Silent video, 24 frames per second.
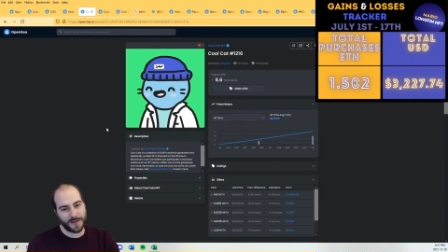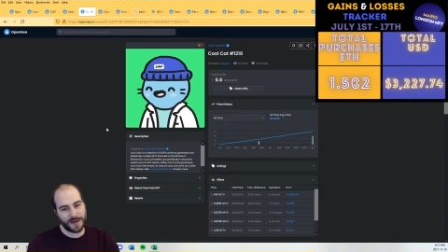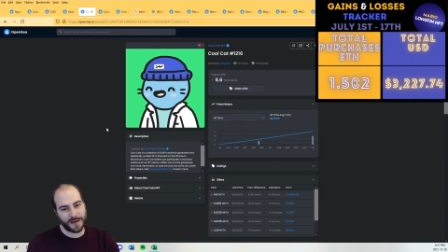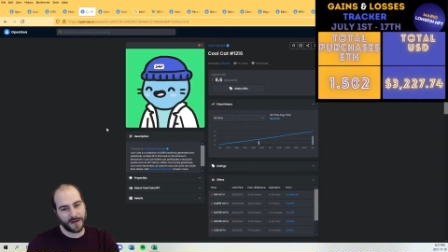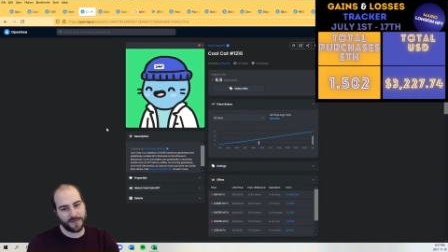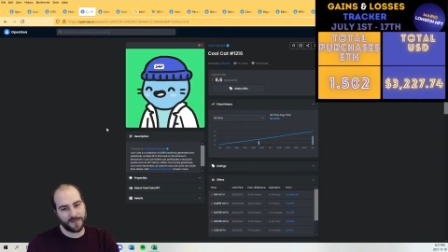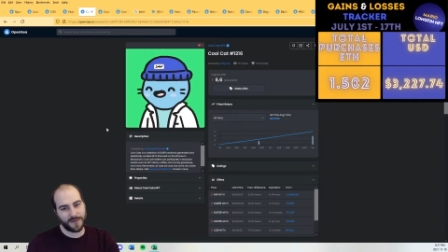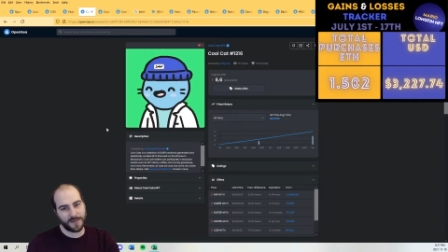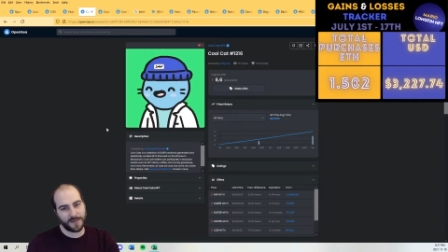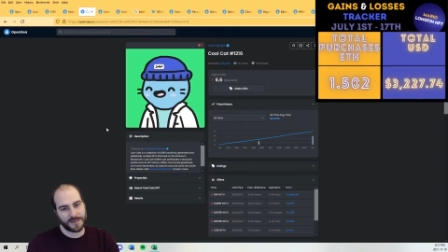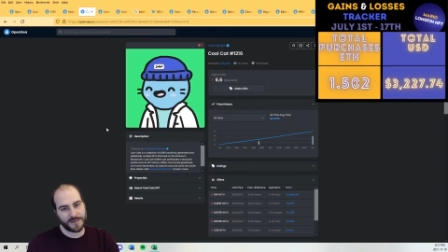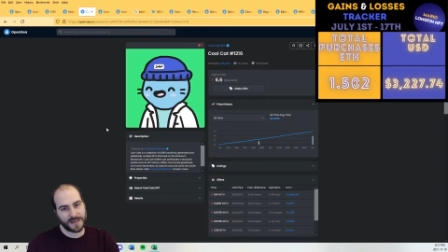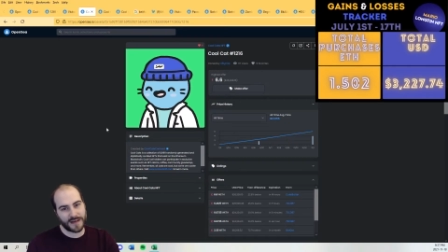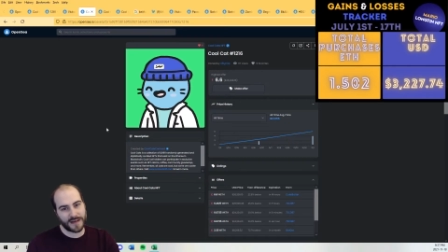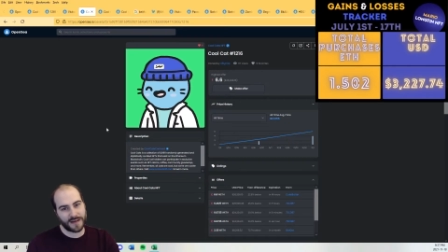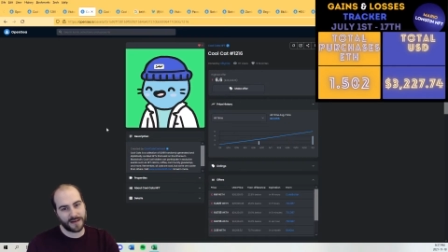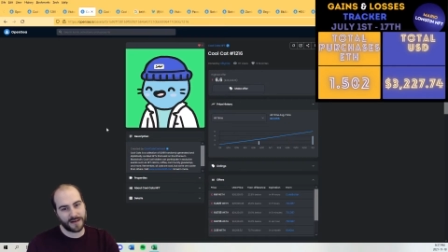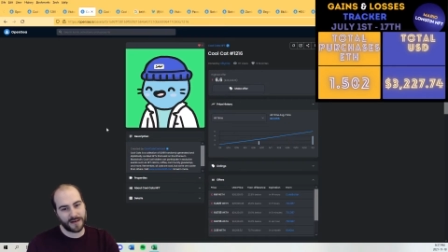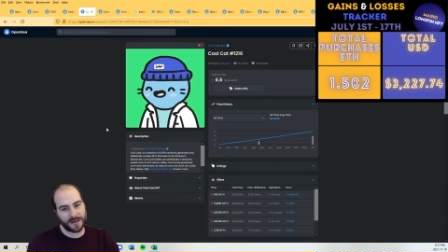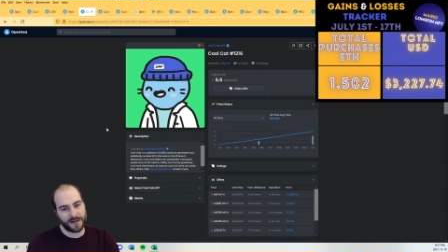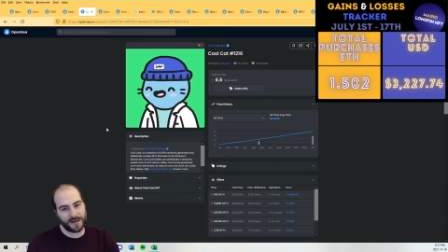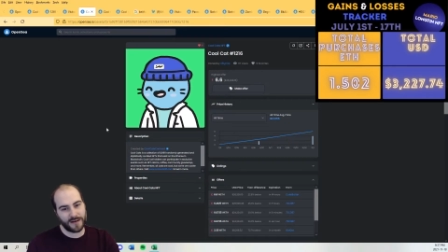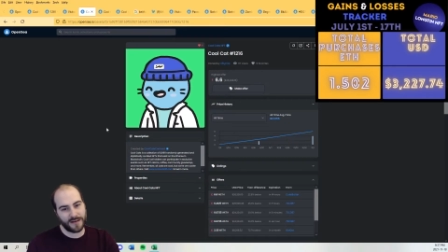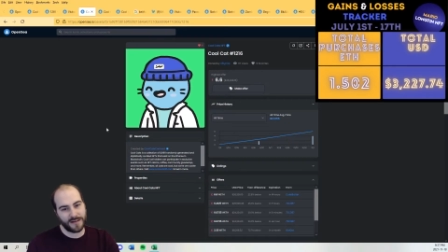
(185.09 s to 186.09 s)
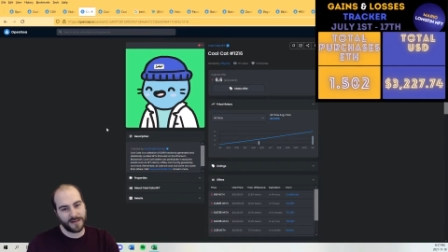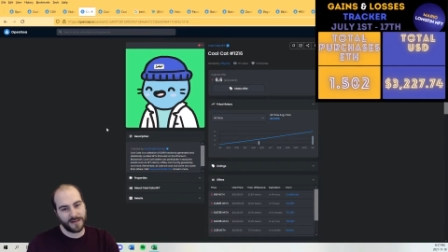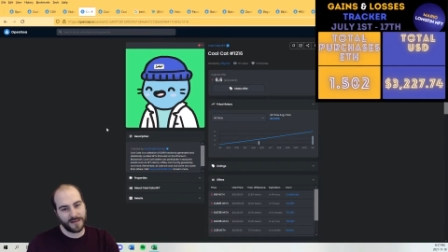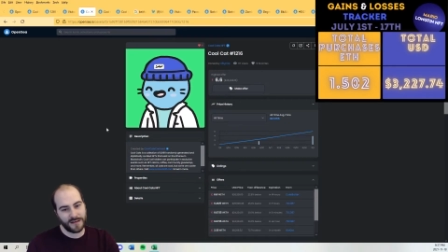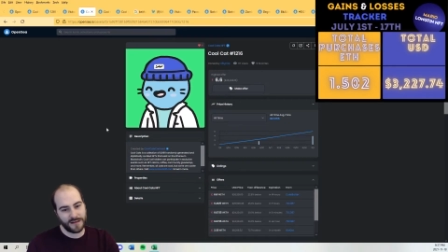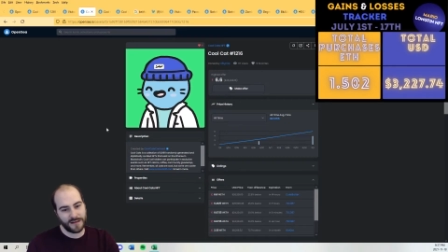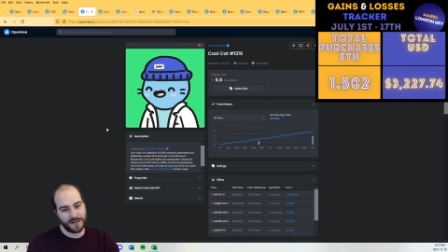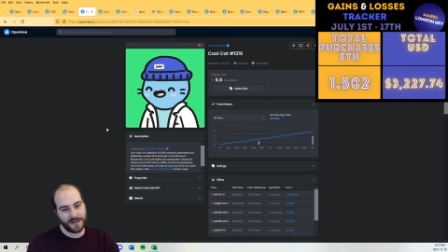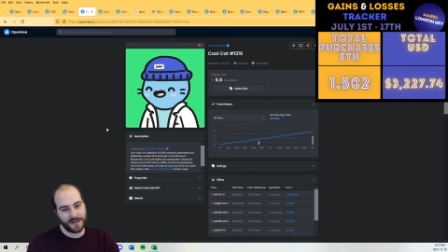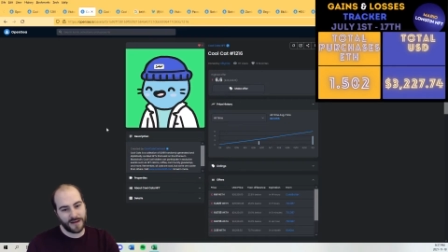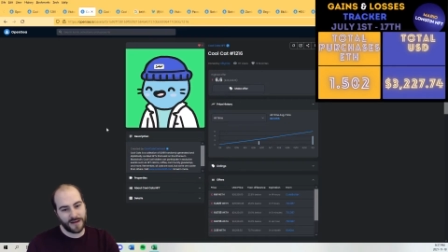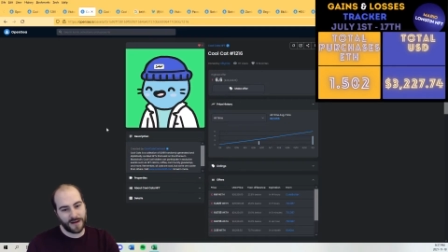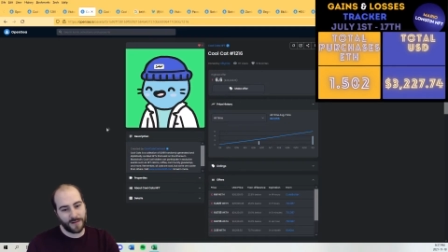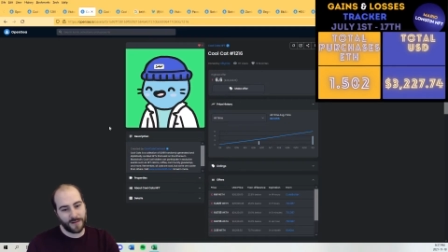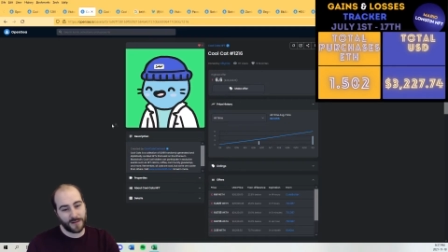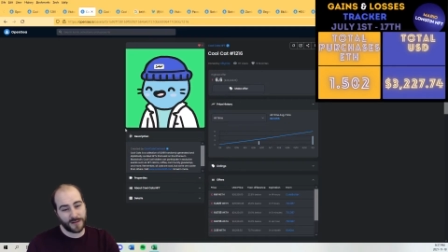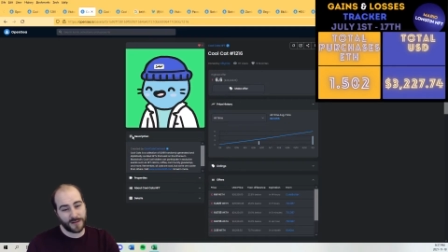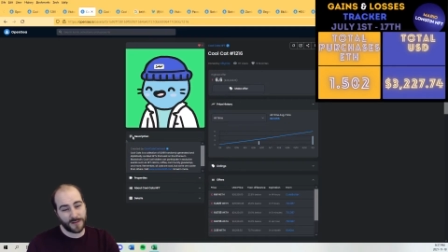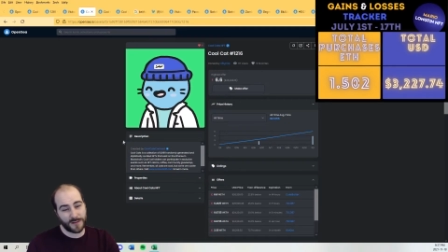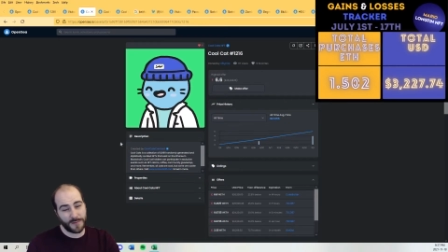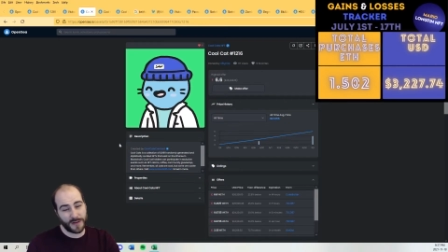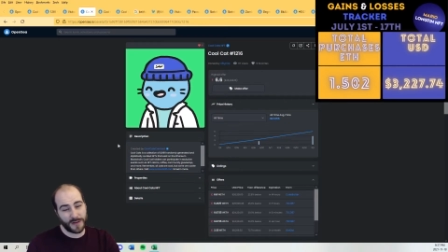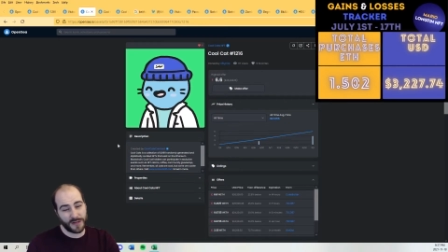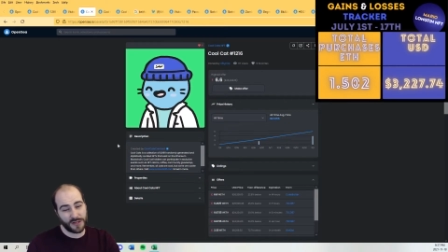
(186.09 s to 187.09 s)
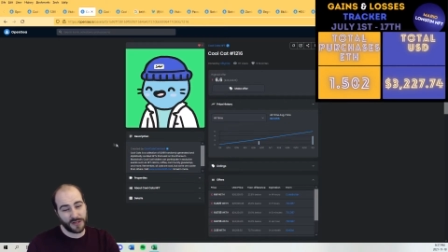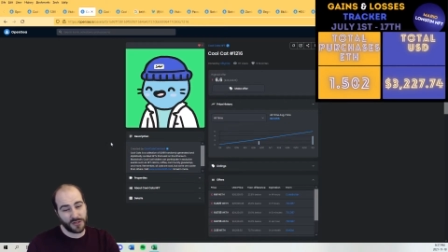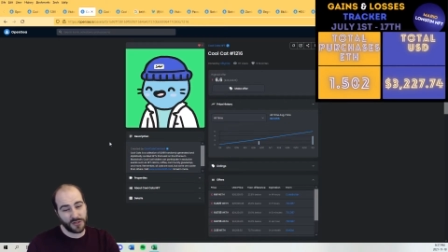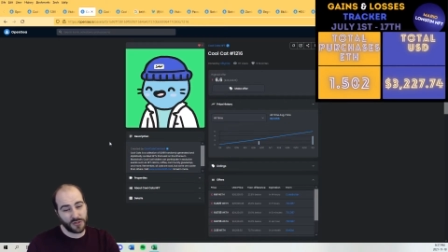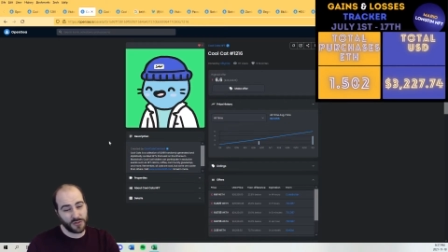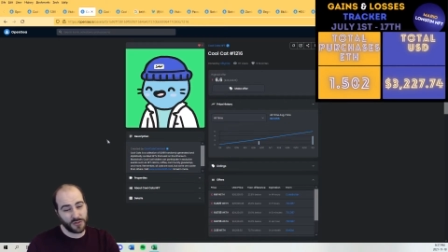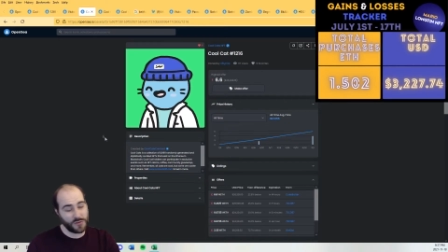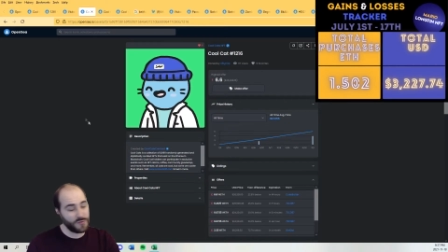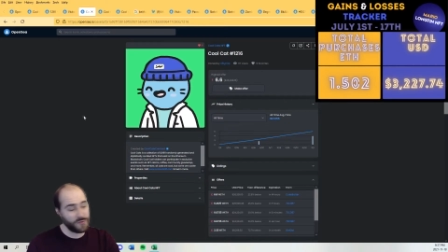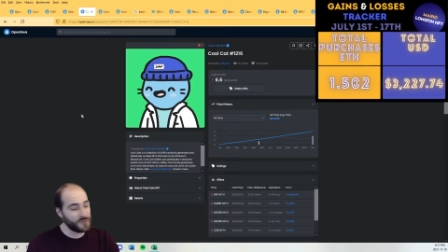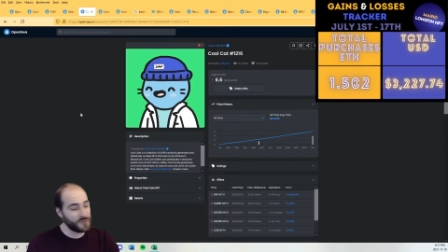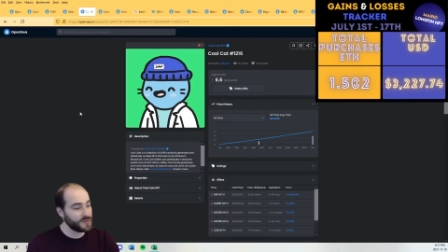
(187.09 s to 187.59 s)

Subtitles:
up from secondary. I wanted to pick and choose.